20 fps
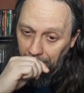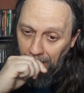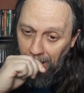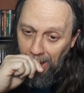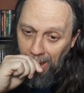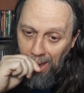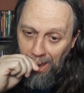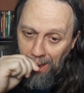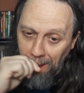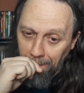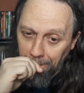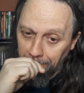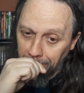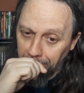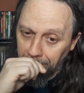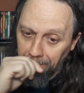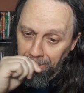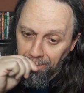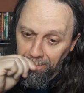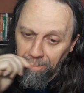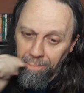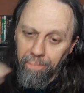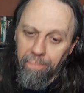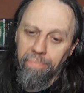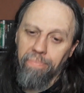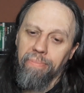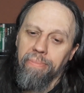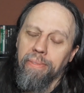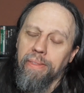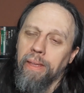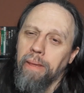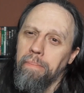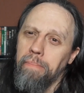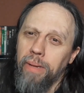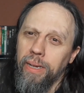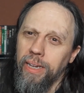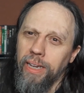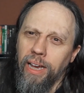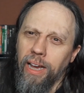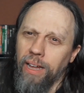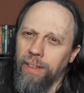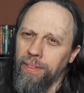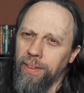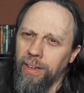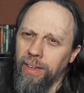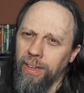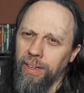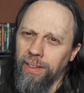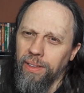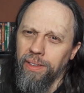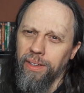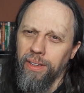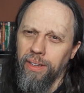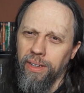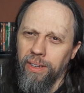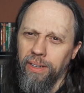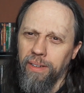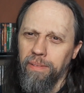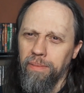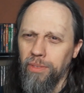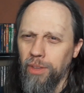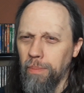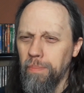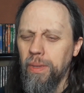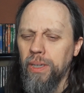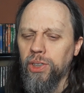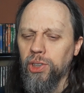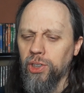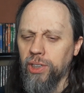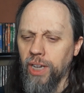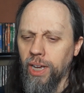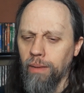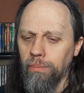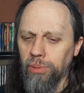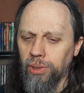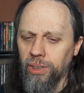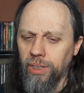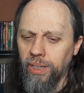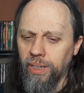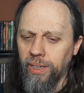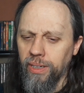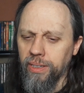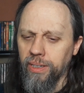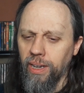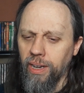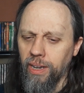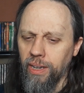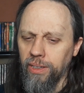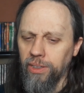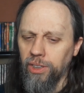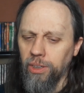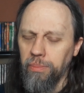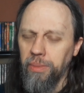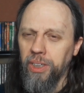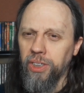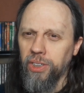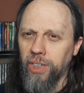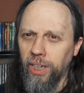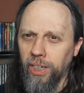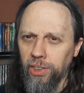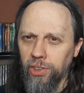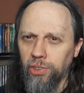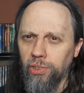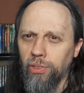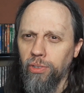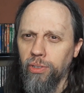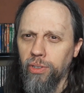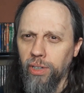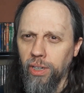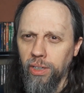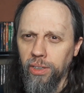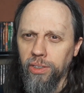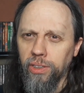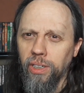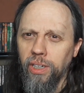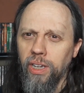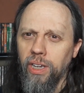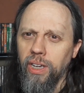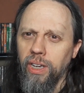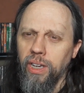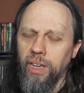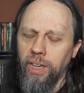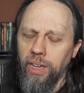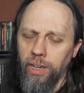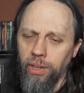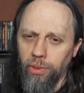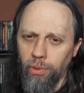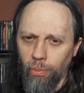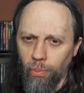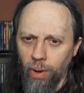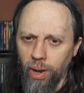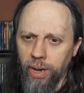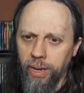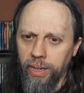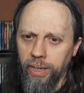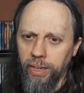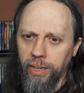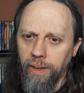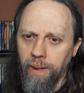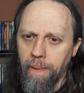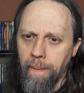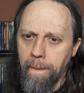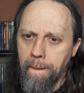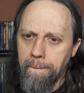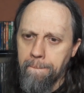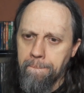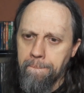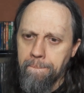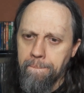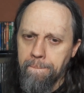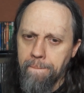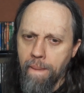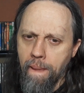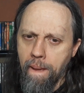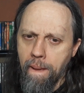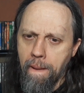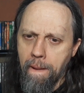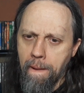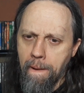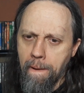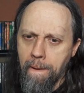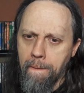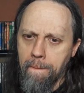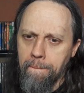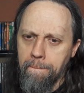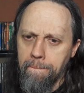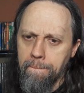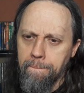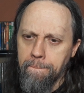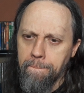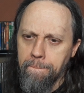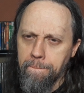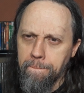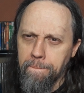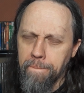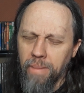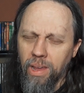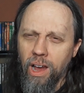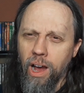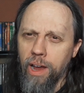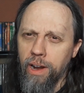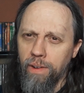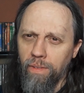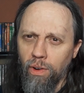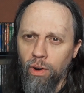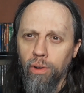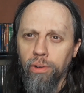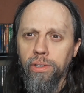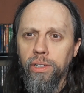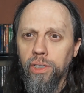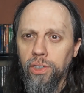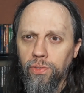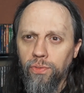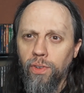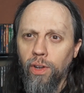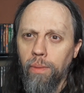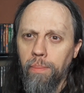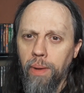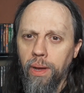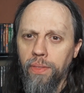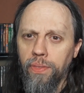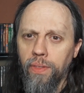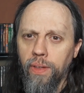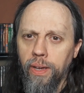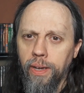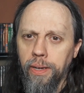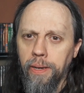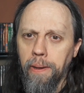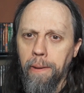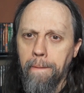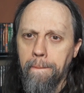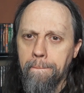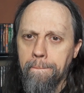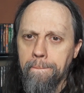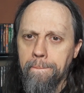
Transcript: But yeah, the missteps that Jimmy Sangster does in the writing kind of hurt this film, I think.